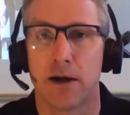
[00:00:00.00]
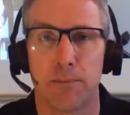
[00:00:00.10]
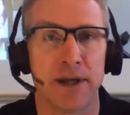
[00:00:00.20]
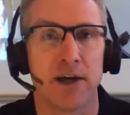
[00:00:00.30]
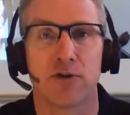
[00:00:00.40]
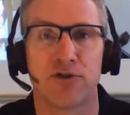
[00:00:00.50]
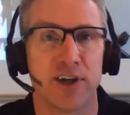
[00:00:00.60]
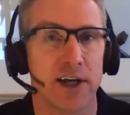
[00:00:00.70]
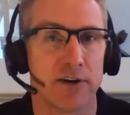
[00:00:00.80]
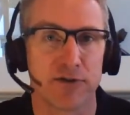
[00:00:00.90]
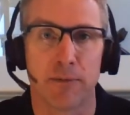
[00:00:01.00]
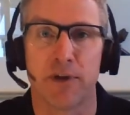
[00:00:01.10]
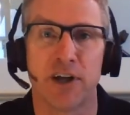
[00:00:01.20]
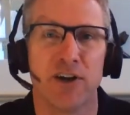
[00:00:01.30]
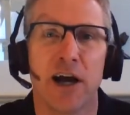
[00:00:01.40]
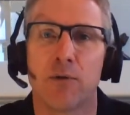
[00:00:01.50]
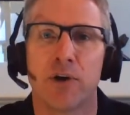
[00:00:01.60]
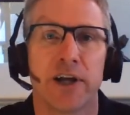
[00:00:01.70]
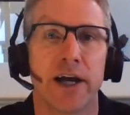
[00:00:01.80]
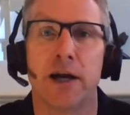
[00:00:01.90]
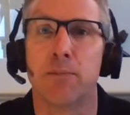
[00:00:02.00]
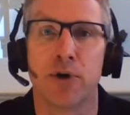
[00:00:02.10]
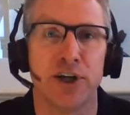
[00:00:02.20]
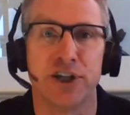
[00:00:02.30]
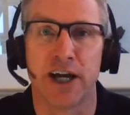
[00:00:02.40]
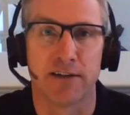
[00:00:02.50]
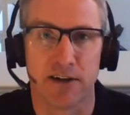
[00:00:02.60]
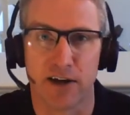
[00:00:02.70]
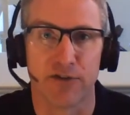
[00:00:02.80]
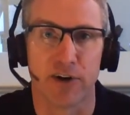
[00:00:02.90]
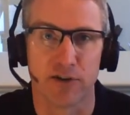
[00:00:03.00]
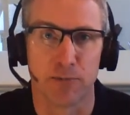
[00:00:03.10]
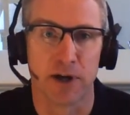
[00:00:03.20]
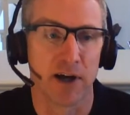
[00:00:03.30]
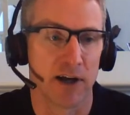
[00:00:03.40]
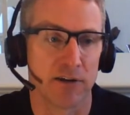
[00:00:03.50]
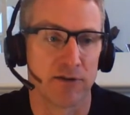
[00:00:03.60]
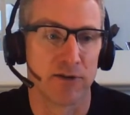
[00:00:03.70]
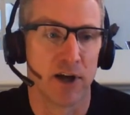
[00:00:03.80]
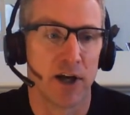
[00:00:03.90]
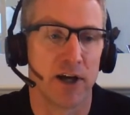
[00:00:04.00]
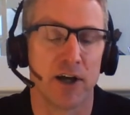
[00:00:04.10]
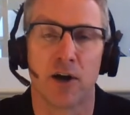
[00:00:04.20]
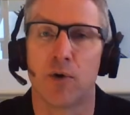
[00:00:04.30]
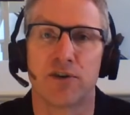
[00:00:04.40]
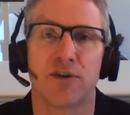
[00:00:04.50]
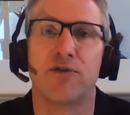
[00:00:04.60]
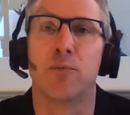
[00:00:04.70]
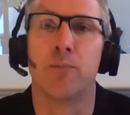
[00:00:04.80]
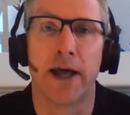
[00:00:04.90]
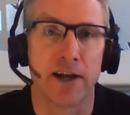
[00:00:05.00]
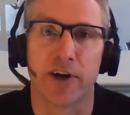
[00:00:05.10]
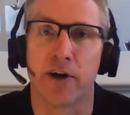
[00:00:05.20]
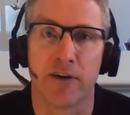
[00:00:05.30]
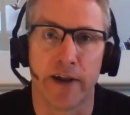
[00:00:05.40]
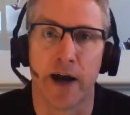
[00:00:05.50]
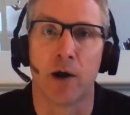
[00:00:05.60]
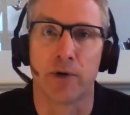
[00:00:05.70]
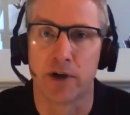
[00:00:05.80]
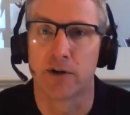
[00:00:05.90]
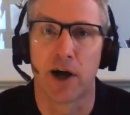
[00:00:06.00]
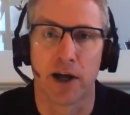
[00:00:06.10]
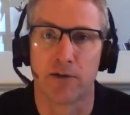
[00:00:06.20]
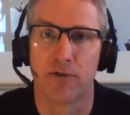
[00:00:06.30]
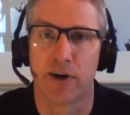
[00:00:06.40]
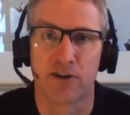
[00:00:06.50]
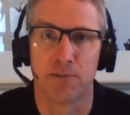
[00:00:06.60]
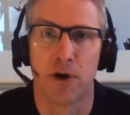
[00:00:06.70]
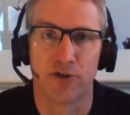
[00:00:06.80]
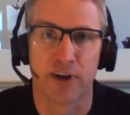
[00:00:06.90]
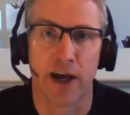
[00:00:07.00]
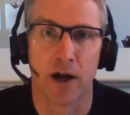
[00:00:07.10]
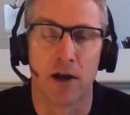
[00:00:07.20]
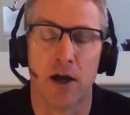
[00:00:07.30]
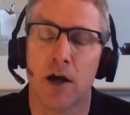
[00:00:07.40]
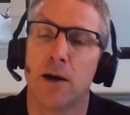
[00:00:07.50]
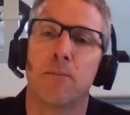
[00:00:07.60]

a POC or something, you're not really going to appreciate the difference because, you know, what's a few pennies here and there when you're talking very small scale.